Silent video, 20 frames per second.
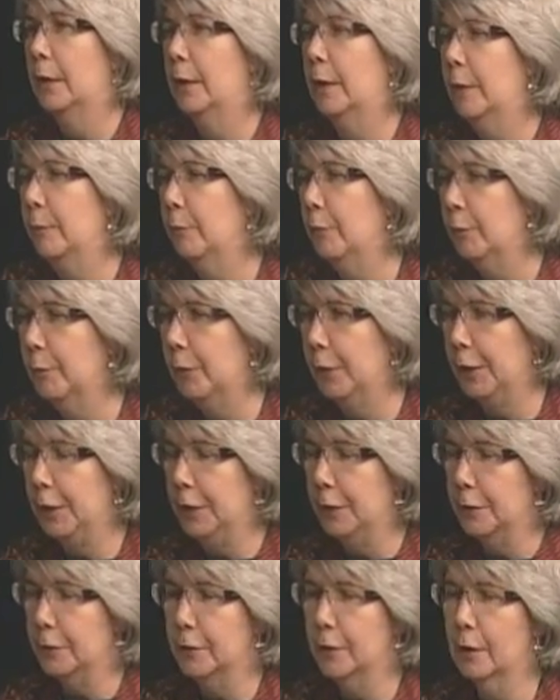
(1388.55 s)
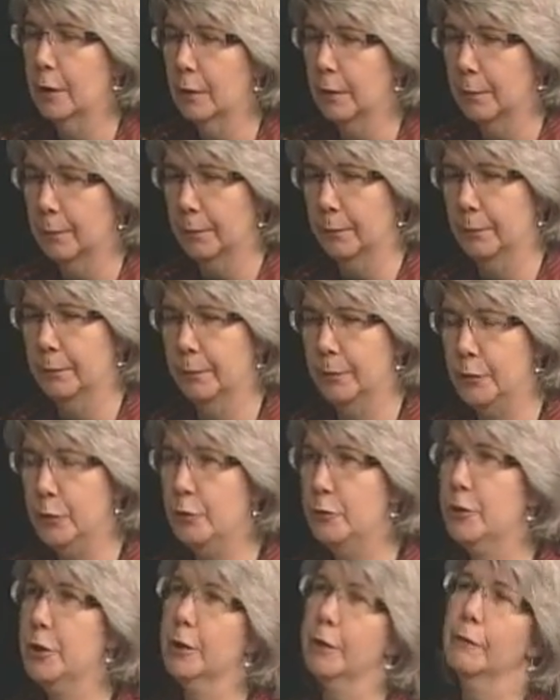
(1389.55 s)
And we're bringing in
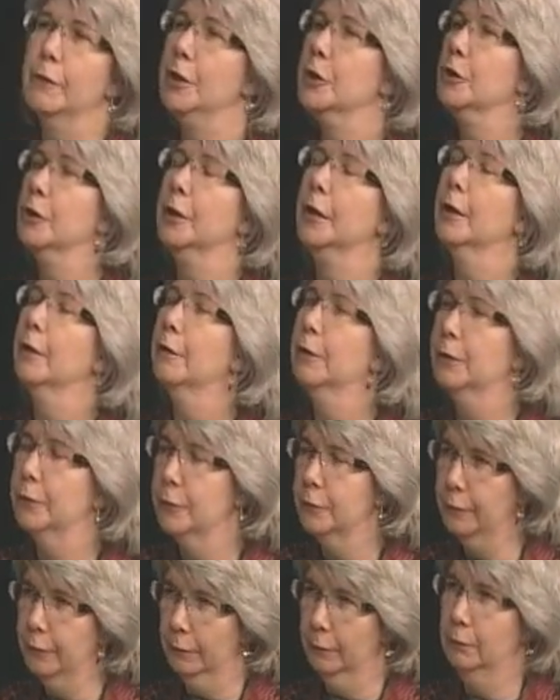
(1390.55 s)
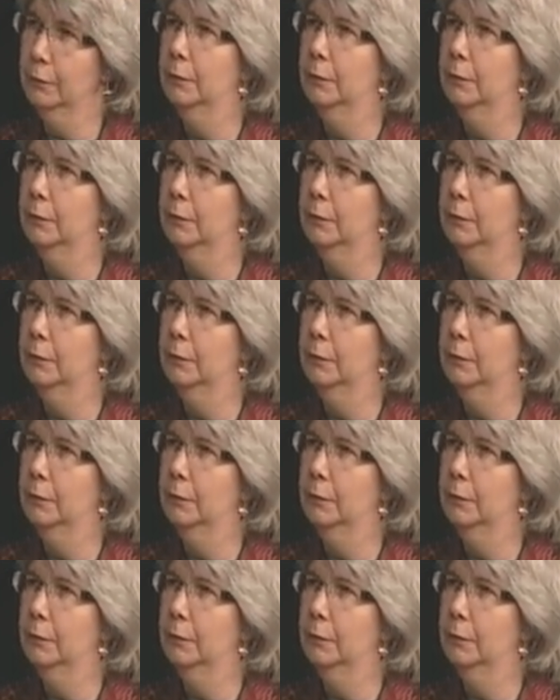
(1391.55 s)
new generation characters.